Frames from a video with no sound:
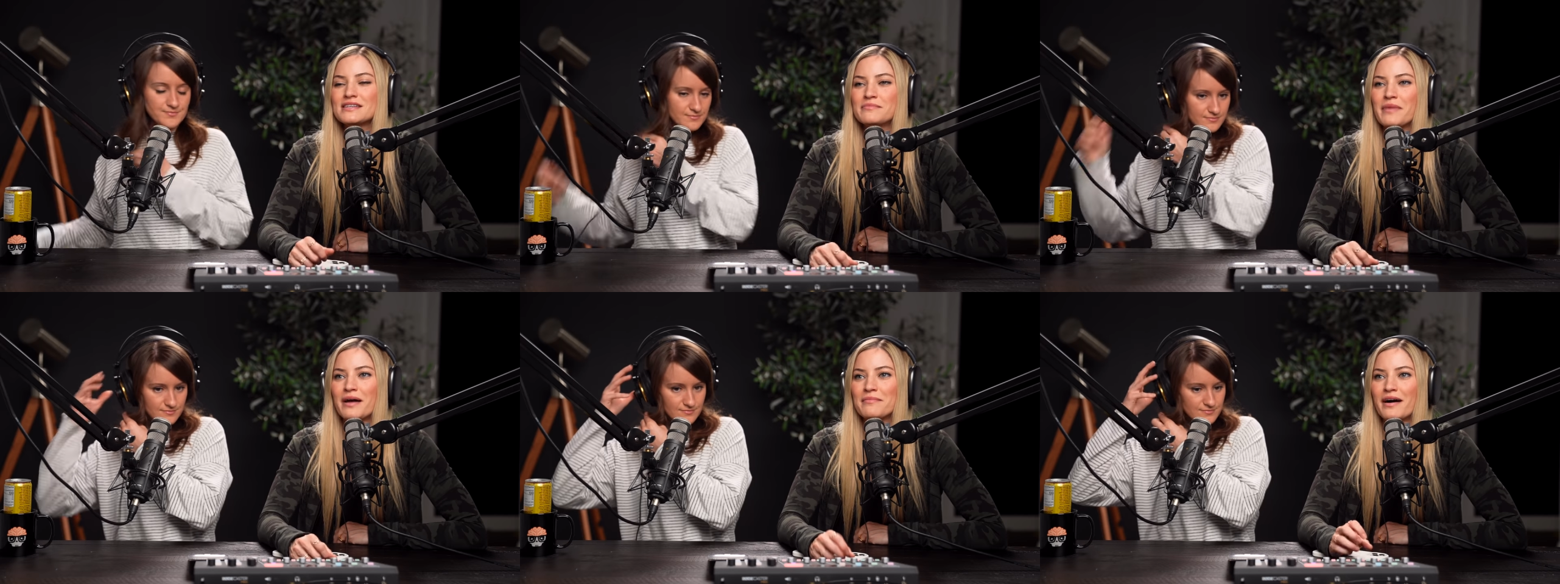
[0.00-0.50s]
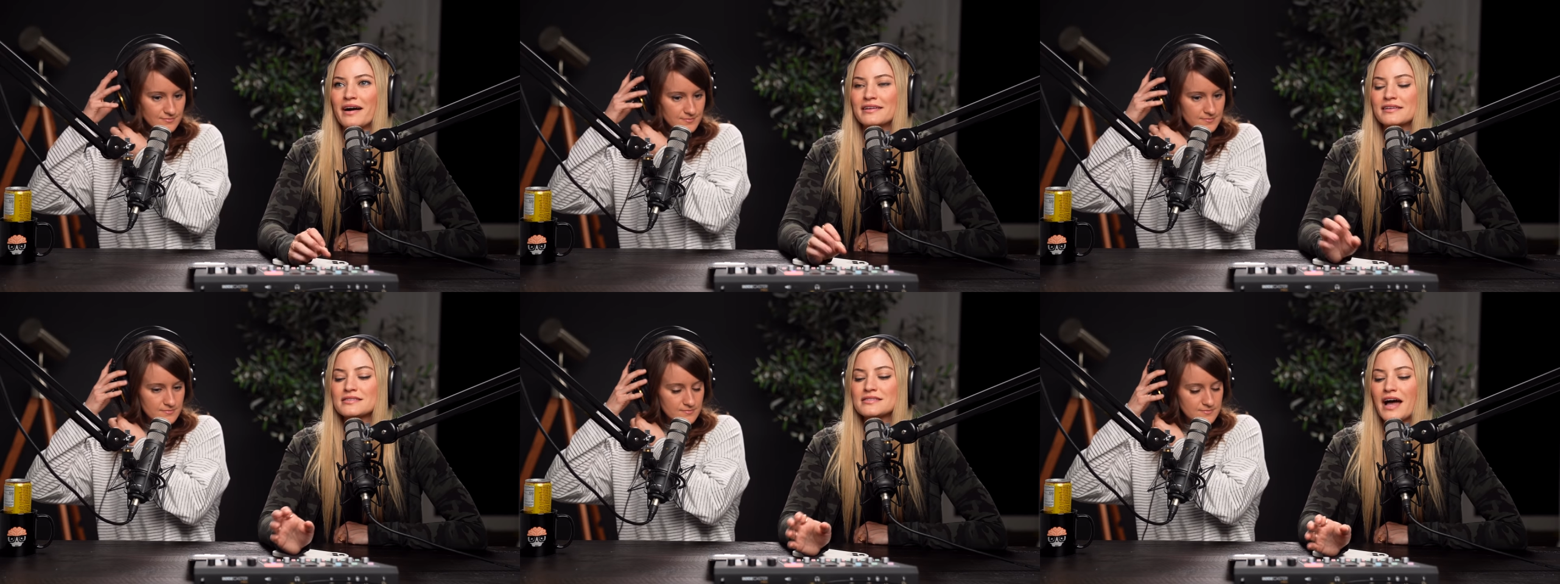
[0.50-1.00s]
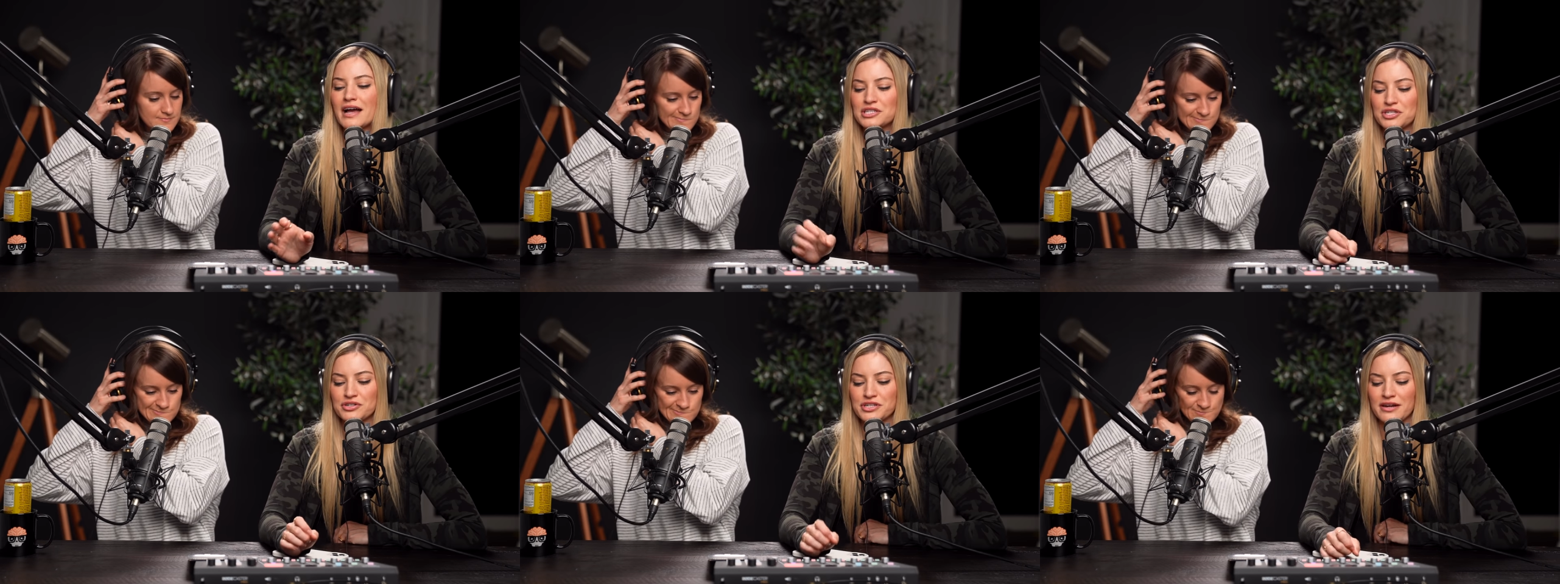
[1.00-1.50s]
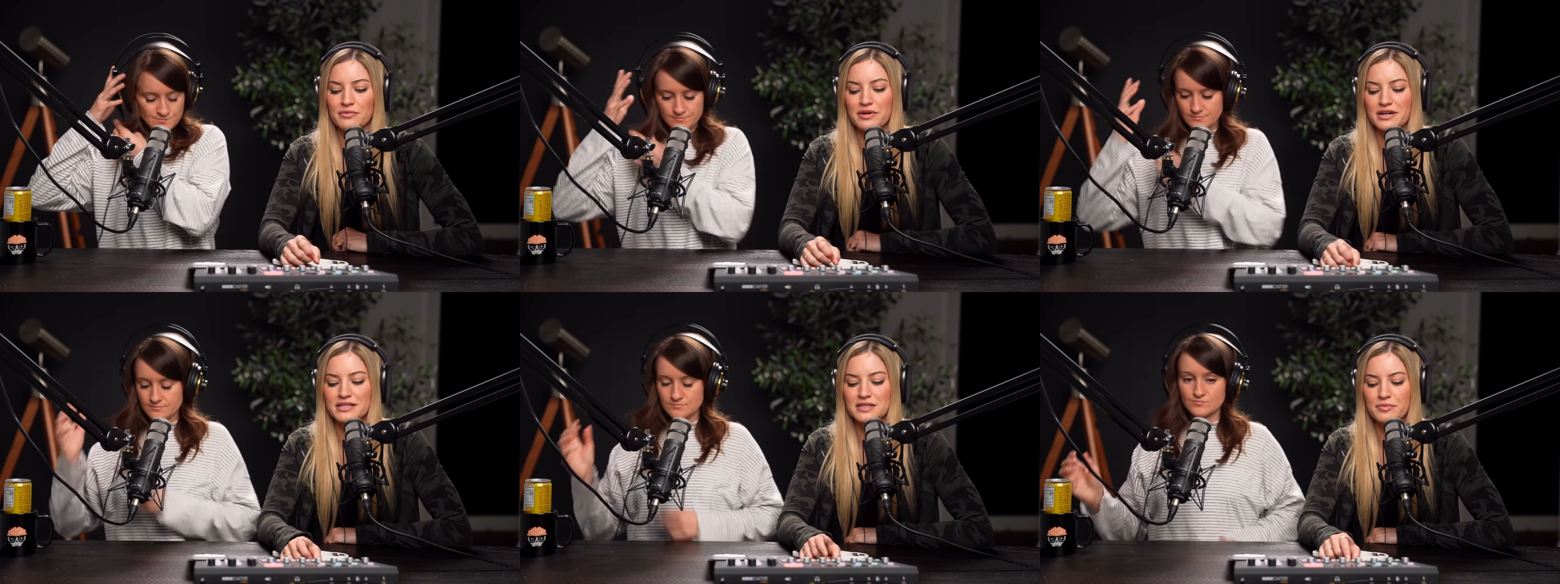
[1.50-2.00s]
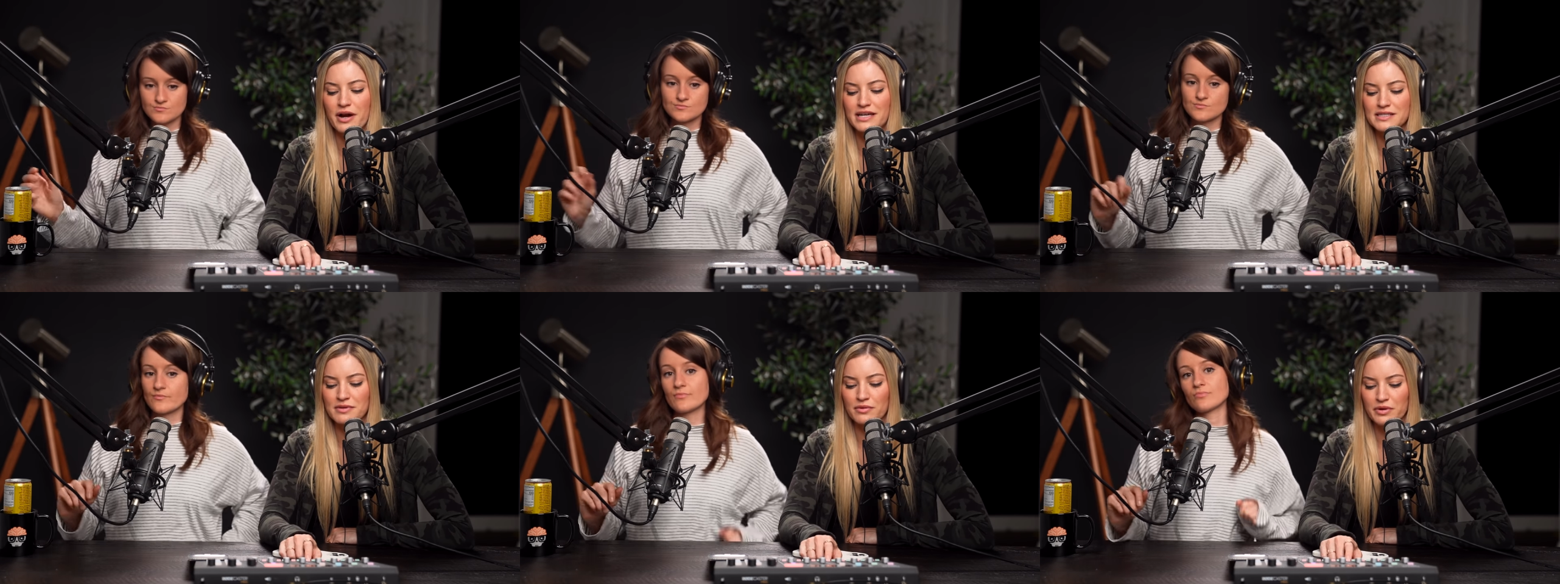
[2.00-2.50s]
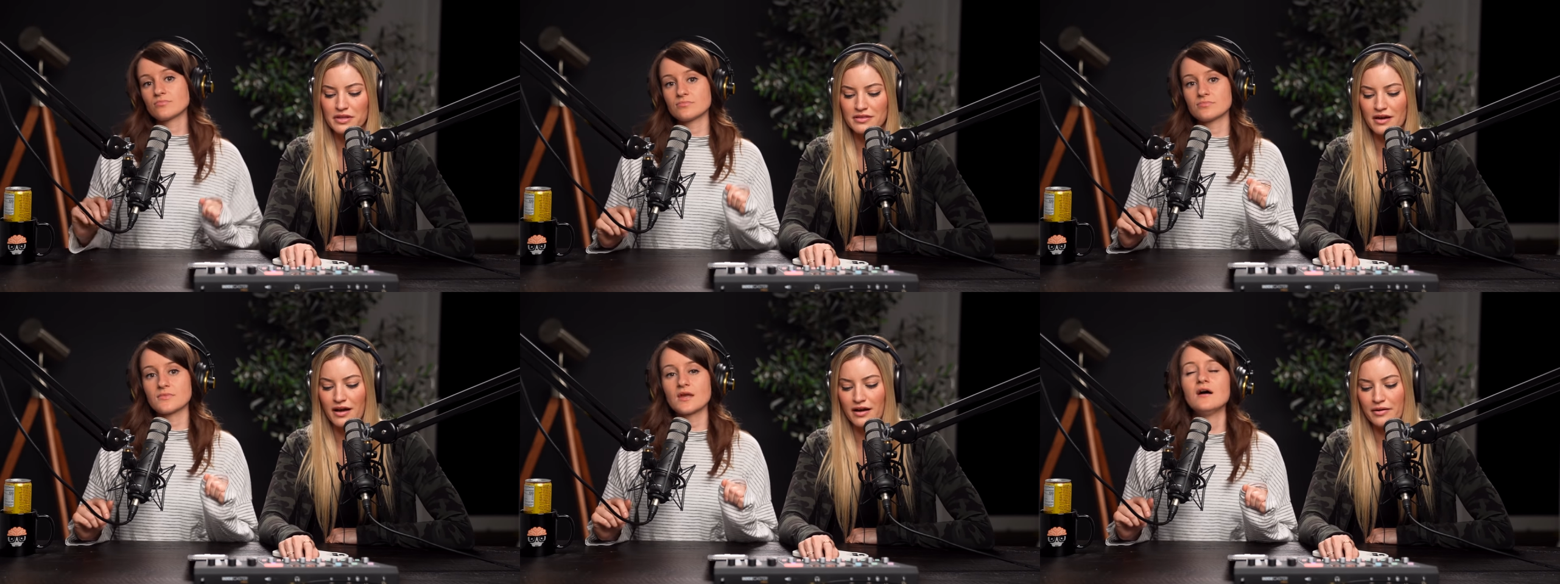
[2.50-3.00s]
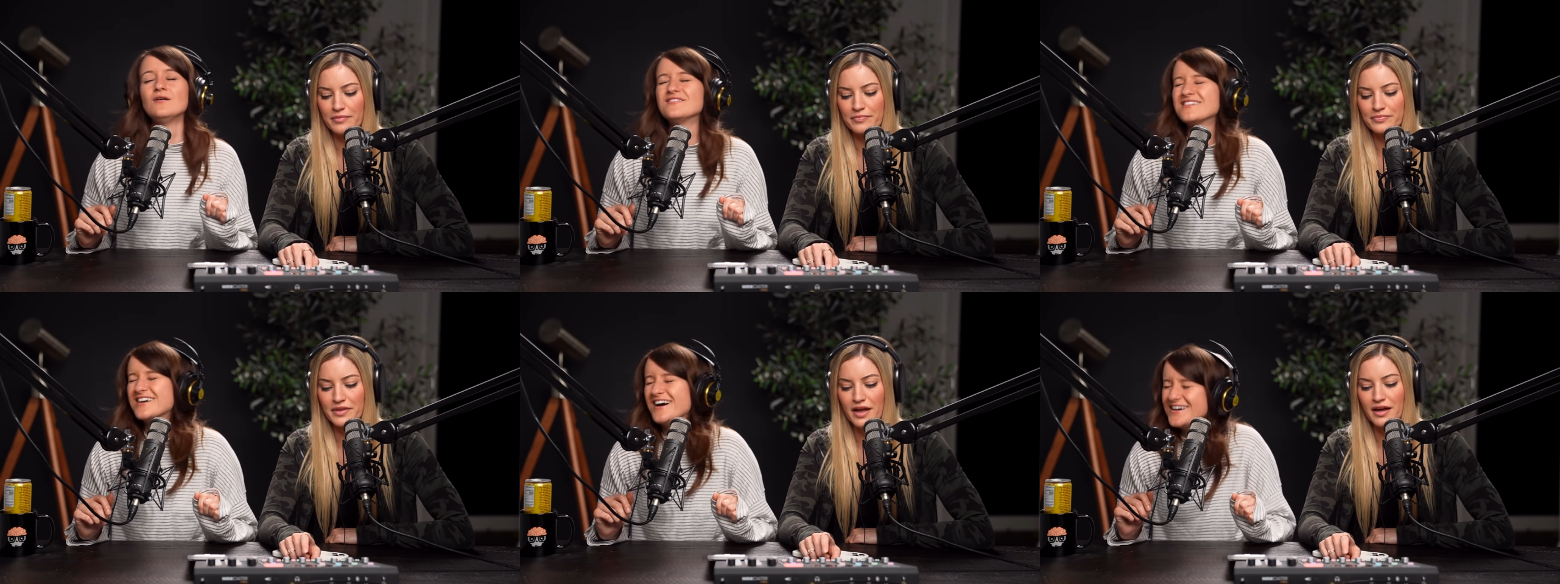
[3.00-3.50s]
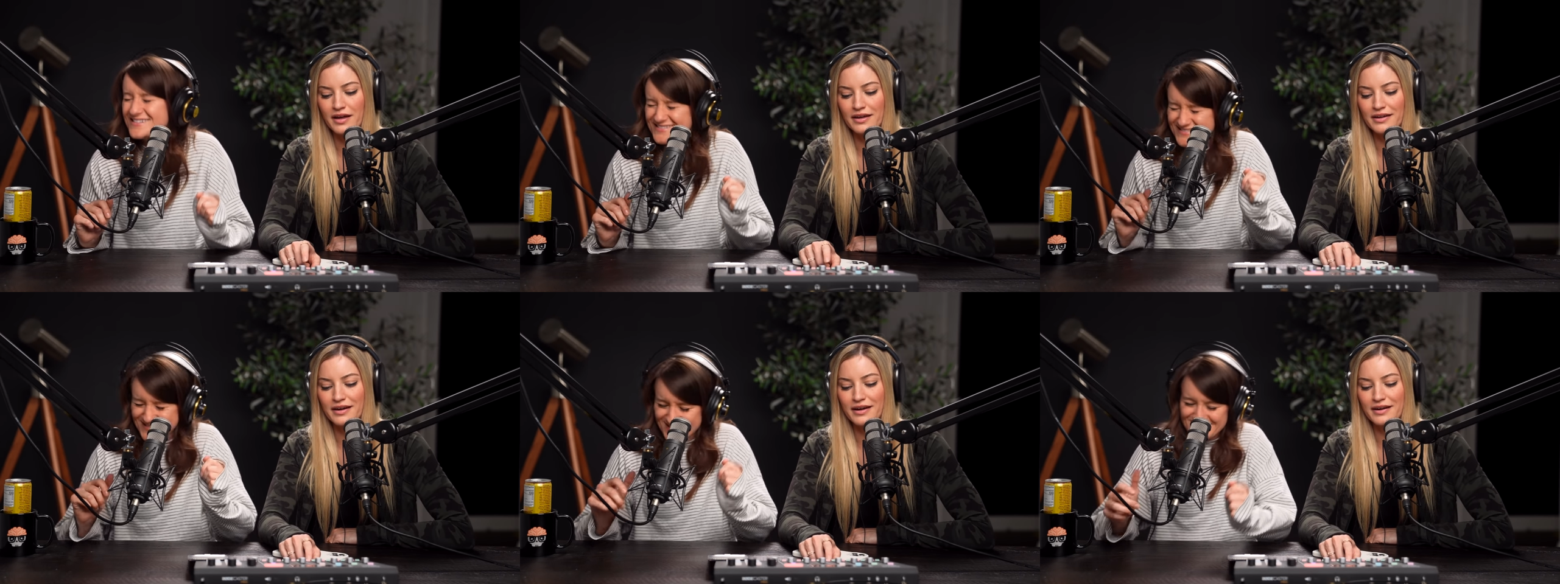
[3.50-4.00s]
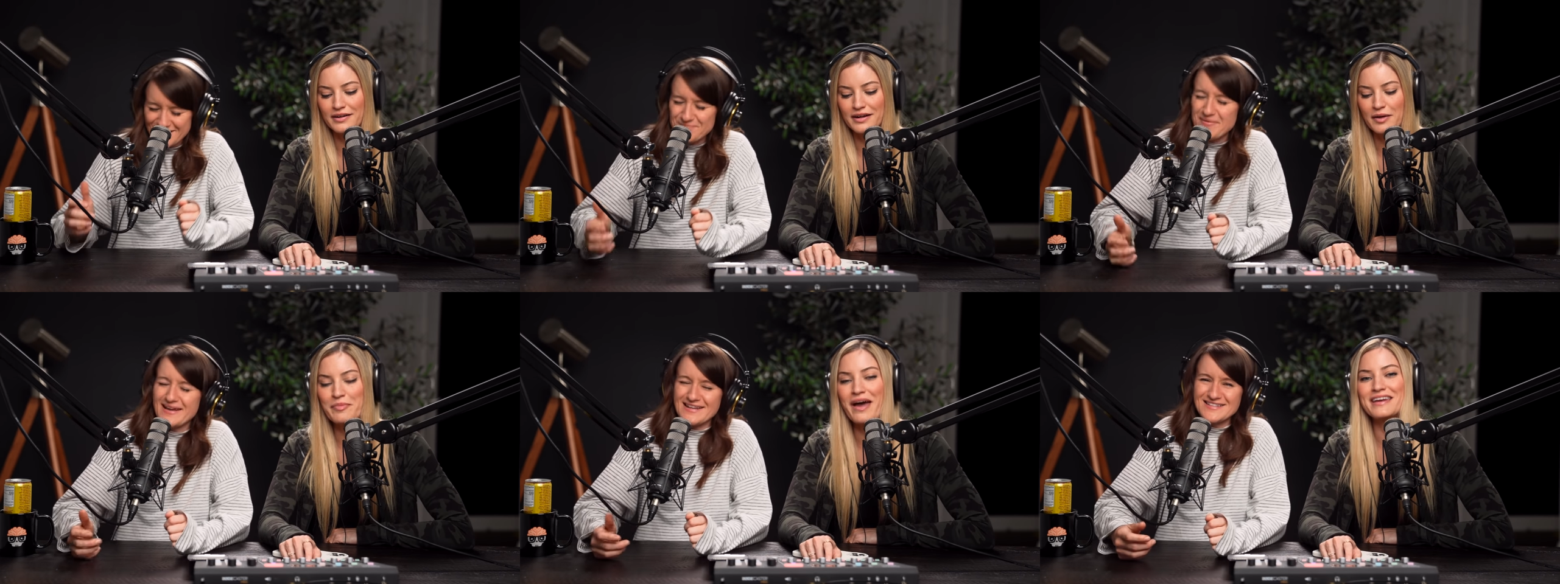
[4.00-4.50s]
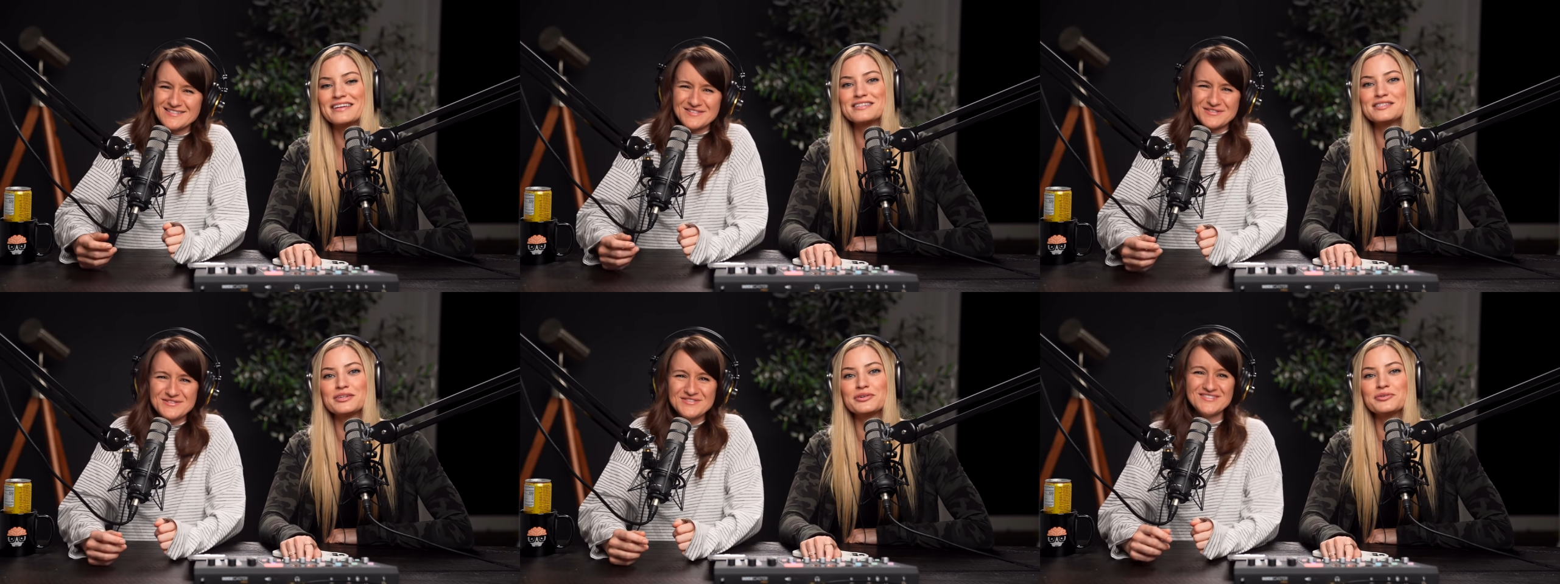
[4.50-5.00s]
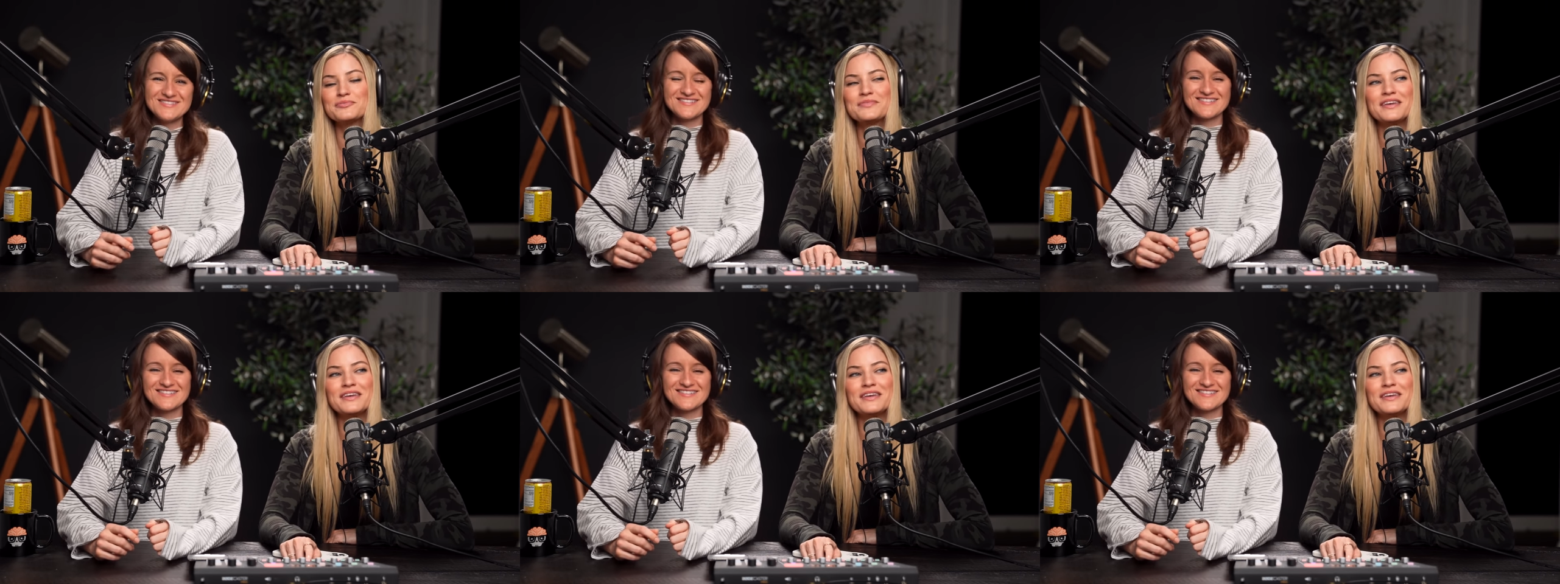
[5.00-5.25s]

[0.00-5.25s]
Speaker 1: in my mind, because last year Jenna wanted to surprise me with um, oh, a, uh, a, petting, a petting zoo. zoo.